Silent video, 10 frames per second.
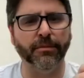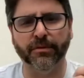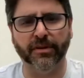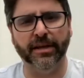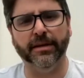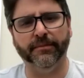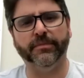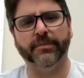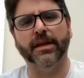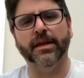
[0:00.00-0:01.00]
And obviously,
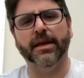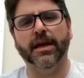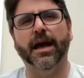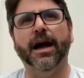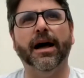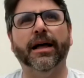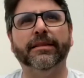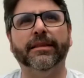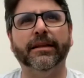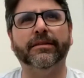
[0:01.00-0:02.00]

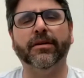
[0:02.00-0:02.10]
they